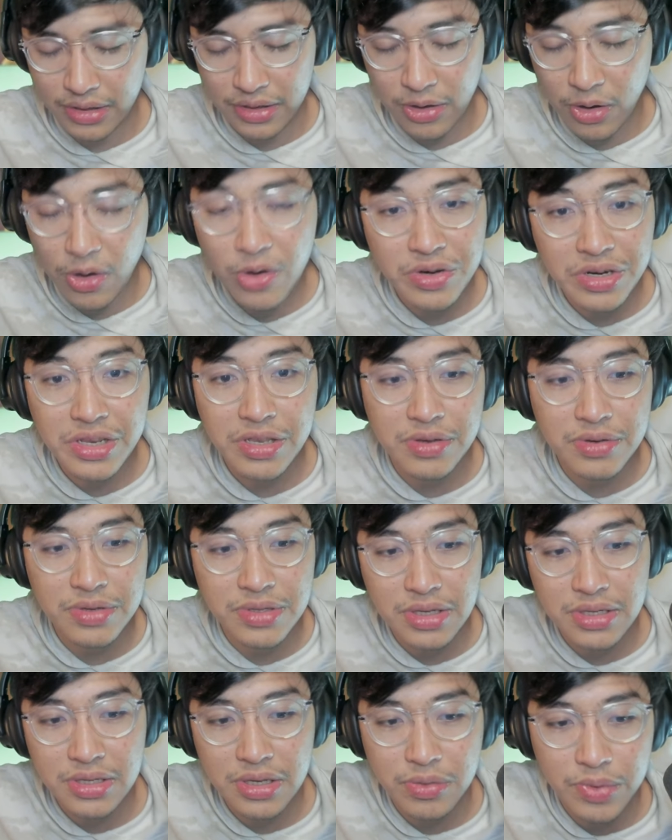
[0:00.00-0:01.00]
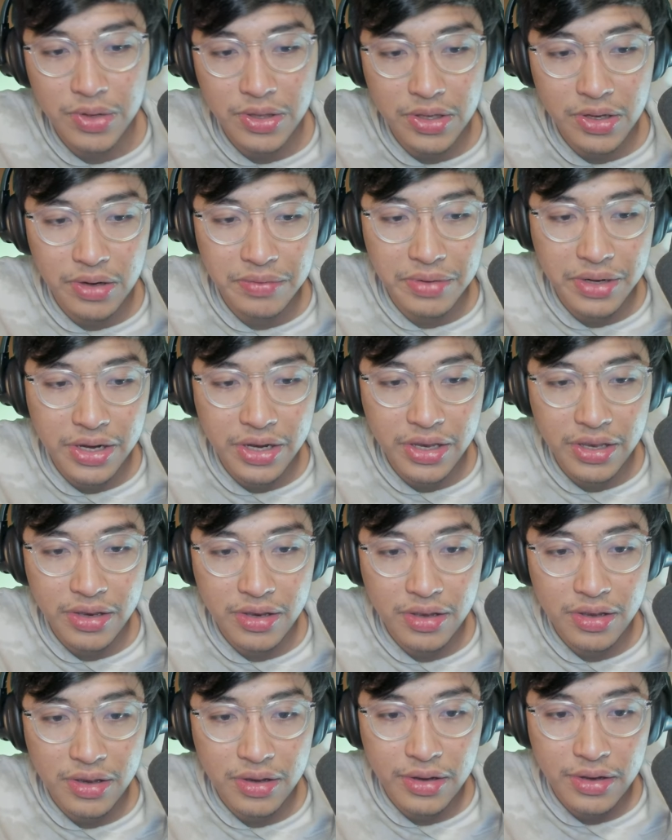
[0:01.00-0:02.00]
Odin uses and whatnot, right?
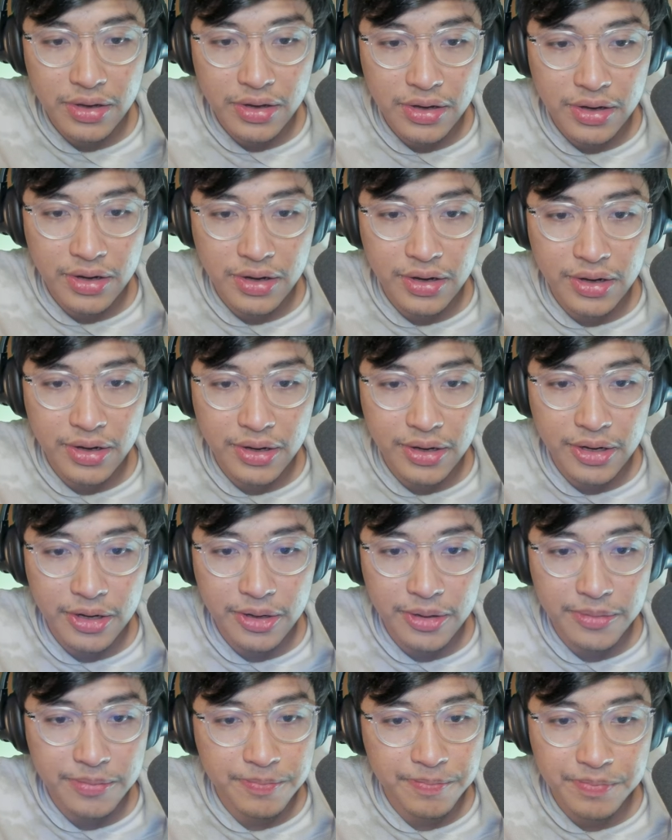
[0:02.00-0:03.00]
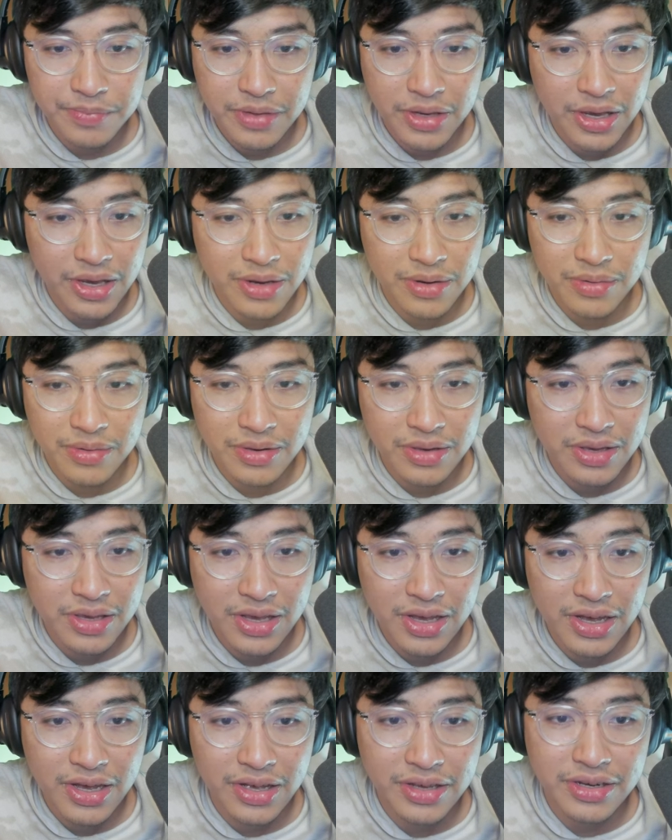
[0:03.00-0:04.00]
And
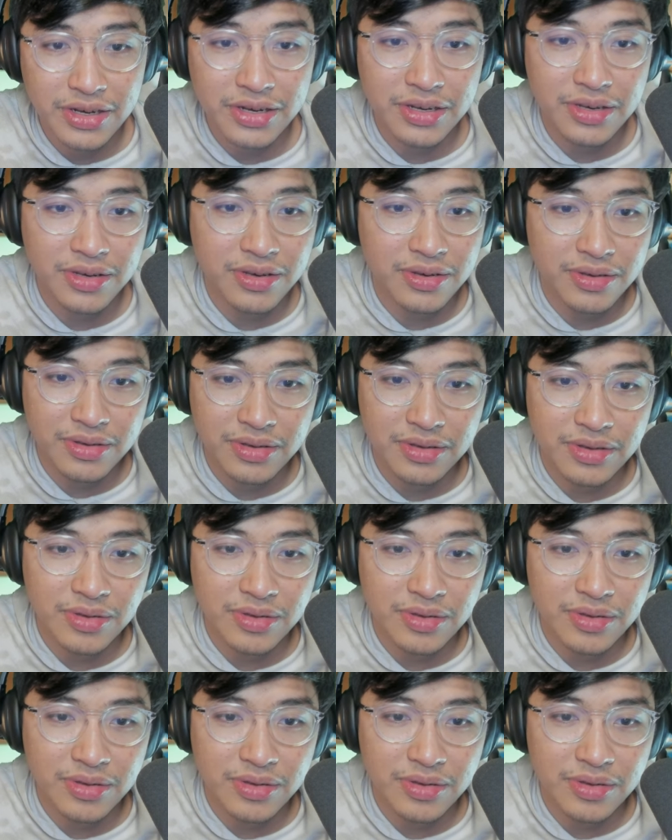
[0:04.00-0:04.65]
then